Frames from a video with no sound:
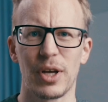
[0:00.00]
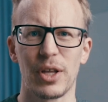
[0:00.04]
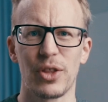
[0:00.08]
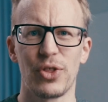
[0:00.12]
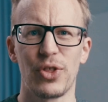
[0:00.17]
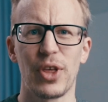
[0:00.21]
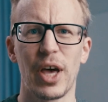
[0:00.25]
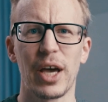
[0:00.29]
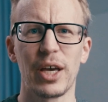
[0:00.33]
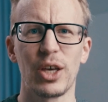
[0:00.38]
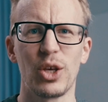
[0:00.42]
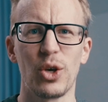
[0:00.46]

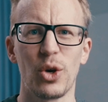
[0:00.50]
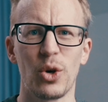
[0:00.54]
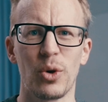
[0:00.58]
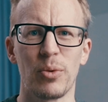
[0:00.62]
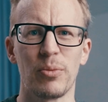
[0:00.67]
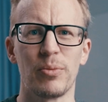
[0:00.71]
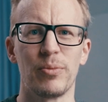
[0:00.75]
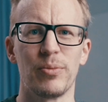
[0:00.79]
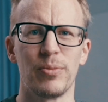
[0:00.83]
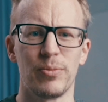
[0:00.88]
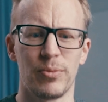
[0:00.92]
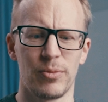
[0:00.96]
Thank
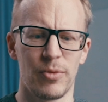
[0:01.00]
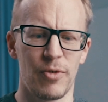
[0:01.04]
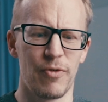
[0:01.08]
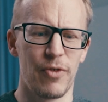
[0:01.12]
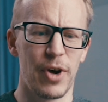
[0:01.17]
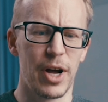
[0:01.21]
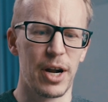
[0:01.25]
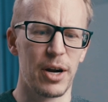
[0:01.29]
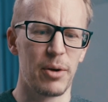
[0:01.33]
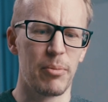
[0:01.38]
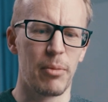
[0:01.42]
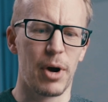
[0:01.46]
you
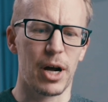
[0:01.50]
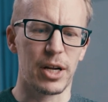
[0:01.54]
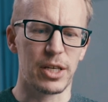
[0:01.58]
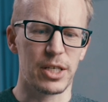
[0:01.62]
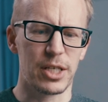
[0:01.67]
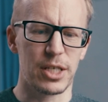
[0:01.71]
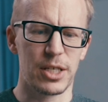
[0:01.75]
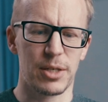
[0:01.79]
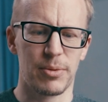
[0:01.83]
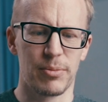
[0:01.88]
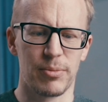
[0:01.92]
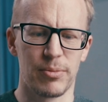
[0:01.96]
very
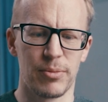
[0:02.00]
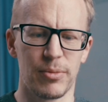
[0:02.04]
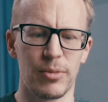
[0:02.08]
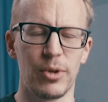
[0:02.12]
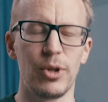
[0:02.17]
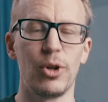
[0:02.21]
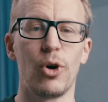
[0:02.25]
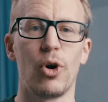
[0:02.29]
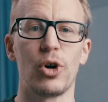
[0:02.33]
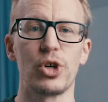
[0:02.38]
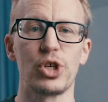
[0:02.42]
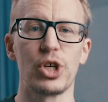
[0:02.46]
much.
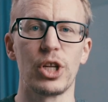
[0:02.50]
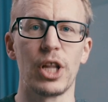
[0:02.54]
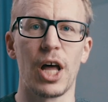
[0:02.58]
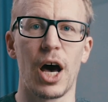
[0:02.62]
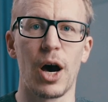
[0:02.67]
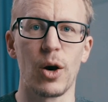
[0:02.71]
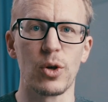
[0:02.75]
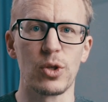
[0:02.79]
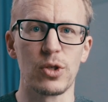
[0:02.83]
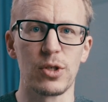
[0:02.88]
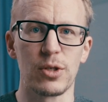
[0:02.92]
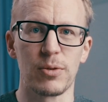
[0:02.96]
LARSSON
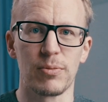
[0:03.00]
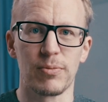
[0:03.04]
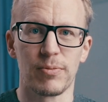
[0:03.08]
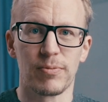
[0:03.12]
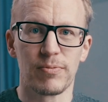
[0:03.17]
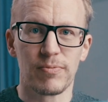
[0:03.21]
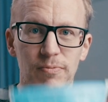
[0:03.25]
out.